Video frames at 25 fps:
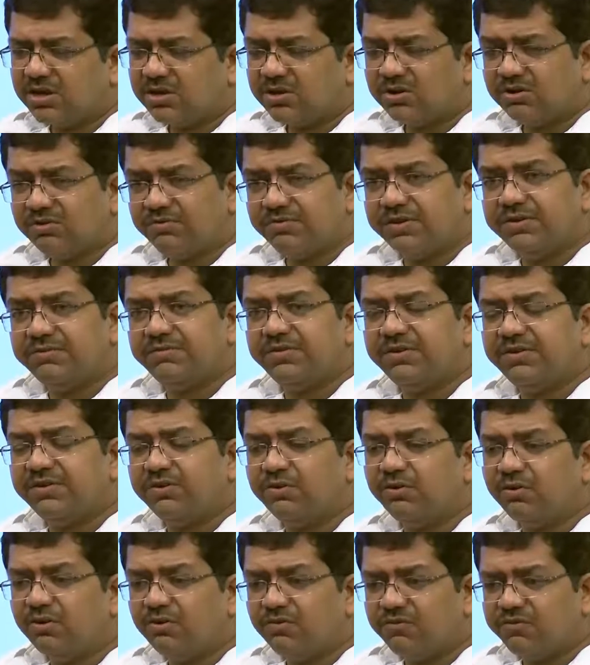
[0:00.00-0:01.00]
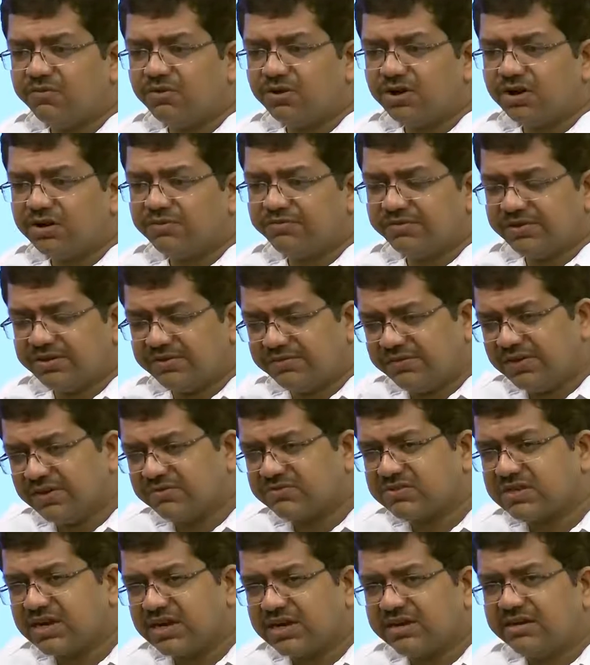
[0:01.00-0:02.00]
Now, when we go for we have
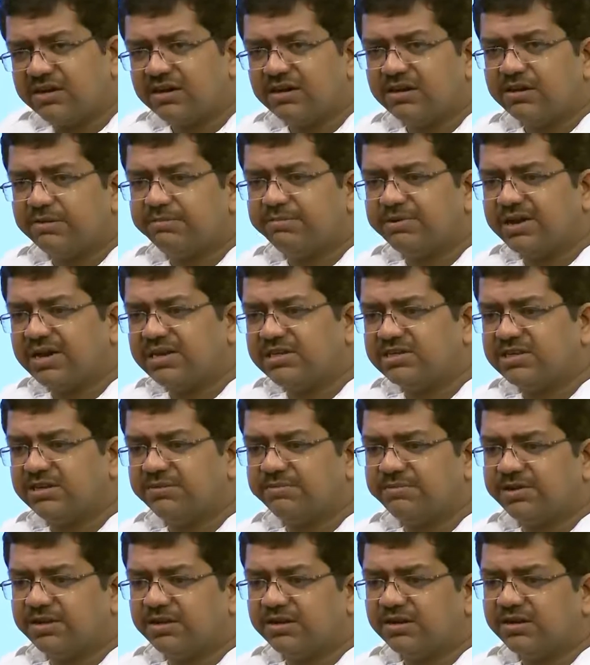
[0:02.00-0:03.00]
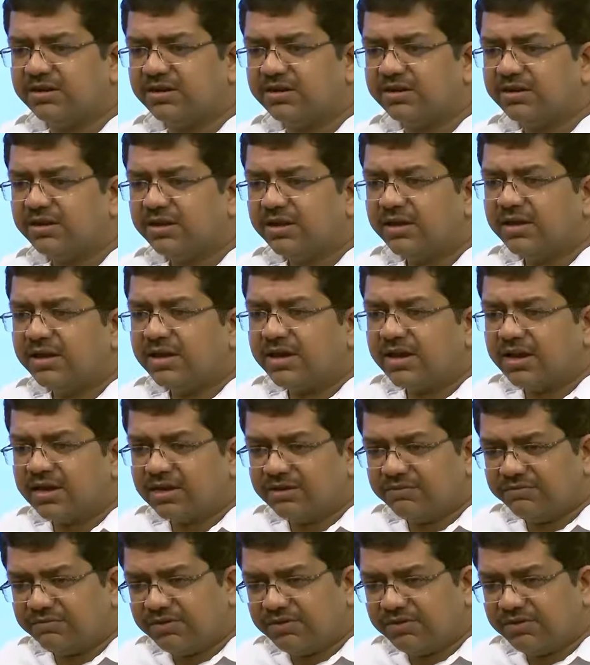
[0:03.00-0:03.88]
selected the pricing method and